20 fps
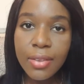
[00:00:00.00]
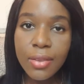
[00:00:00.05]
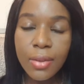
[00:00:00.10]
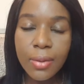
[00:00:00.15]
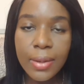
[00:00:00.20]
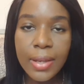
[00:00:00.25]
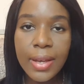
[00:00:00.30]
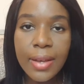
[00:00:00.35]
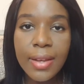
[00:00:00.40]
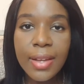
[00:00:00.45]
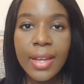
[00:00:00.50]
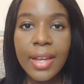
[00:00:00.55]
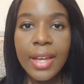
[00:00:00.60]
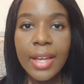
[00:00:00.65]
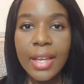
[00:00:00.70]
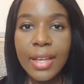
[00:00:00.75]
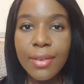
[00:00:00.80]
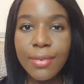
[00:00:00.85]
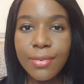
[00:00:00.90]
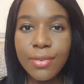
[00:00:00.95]
So yeah,
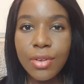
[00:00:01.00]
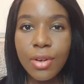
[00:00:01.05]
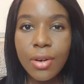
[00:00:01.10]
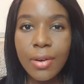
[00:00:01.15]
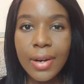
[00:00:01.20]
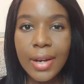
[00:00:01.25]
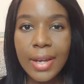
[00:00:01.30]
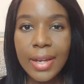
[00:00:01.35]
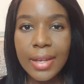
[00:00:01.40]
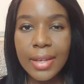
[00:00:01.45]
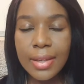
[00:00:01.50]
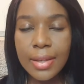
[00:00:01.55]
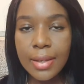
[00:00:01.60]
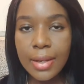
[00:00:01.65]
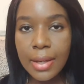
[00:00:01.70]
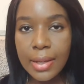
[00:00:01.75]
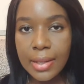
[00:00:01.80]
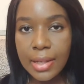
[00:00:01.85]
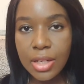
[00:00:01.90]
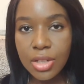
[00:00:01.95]
if you're
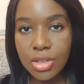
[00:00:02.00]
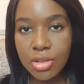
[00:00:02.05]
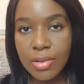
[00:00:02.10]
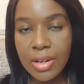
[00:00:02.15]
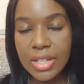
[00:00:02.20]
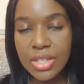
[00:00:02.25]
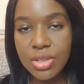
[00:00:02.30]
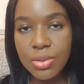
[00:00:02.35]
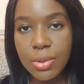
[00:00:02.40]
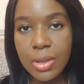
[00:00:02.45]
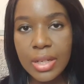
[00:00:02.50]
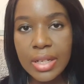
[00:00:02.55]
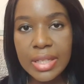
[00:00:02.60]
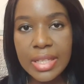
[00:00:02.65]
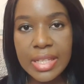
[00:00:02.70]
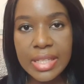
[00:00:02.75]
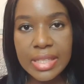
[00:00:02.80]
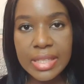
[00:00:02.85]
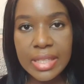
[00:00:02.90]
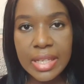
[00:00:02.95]
an undergraduate,
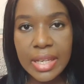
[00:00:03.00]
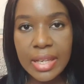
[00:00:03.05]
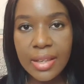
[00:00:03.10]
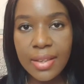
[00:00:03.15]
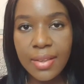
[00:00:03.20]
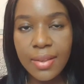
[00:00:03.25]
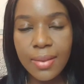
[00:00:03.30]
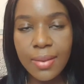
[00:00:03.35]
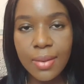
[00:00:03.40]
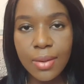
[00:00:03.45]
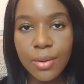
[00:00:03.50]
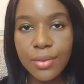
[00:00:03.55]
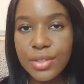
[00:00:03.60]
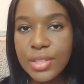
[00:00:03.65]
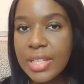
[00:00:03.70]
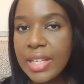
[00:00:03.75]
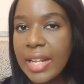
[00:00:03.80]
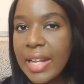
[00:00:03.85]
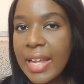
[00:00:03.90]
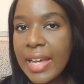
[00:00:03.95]
this is
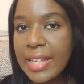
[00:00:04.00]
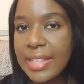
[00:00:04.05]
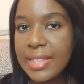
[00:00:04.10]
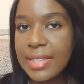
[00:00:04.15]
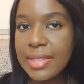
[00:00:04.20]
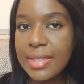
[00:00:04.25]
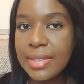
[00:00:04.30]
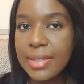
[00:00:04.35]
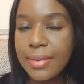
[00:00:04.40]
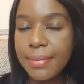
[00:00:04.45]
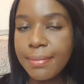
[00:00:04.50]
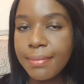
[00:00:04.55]
obviously less